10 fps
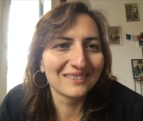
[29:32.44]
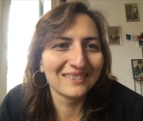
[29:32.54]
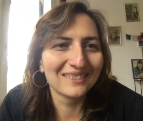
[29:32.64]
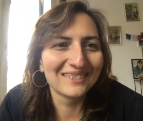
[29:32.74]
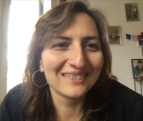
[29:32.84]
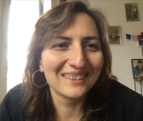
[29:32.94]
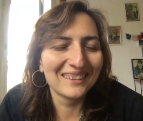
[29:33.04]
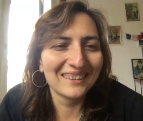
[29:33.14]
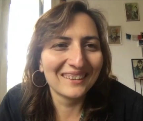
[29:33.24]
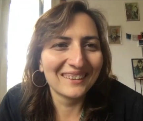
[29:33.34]

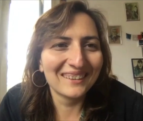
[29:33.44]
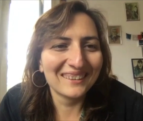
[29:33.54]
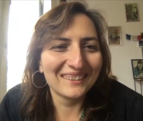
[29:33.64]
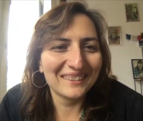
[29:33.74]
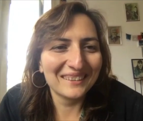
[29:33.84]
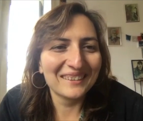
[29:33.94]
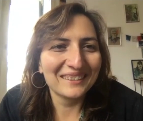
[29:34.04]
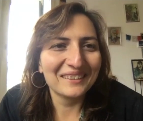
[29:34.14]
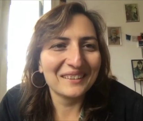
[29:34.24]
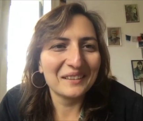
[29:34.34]

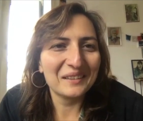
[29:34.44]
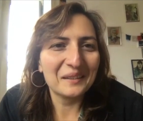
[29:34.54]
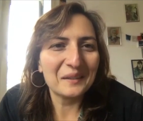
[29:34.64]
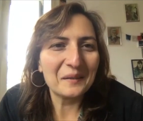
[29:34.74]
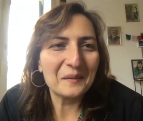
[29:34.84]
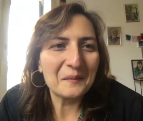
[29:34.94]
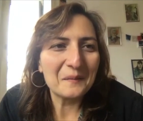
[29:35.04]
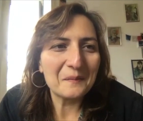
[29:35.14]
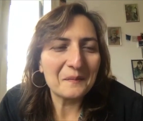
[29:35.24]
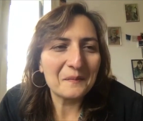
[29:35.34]

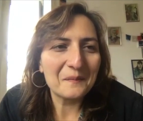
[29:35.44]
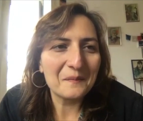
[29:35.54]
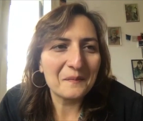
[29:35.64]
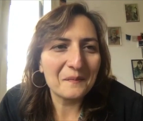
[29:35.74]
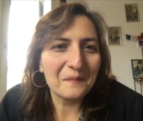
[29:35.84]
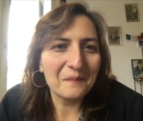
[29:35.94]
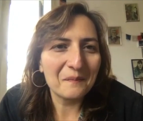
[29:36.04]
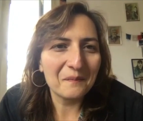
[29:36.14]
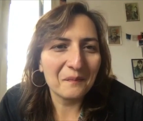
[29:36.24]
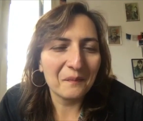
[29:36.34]

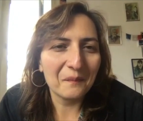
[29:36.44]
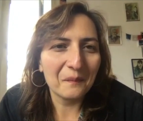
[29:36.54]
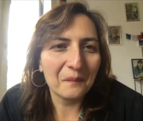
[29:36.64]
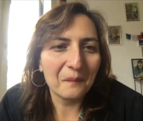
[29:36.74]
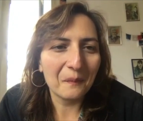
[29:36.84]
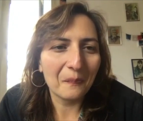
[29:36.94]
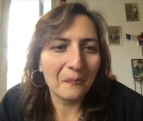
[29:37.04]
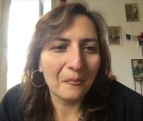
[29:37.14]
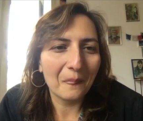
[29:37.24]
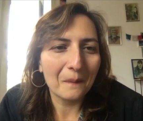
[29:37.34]

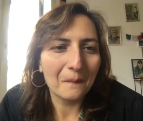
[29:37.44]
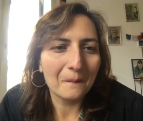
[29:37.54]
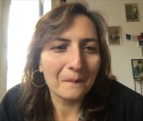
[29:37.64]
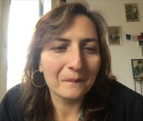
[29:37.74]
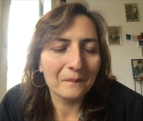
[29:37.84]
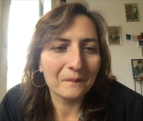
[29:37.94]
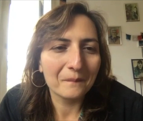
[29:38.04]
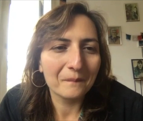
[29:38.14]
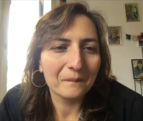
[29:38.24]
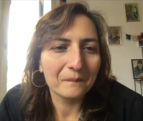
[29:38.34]

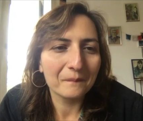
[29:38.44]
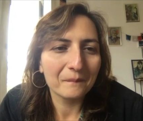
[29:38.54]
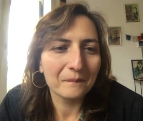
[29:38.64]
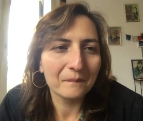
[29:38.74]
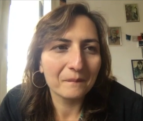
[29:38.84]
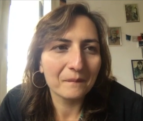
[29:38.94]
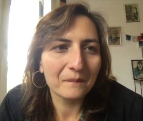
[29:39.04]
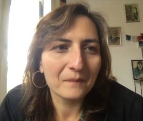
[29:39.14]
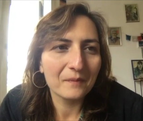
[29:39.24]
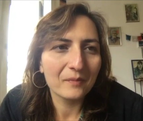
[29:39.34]

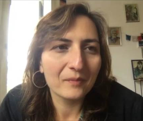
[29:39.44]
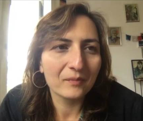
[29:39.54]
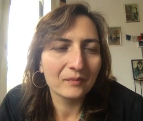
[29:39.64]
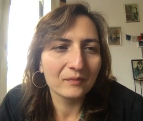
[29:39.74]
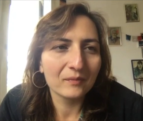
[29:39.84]
Nobody speaks.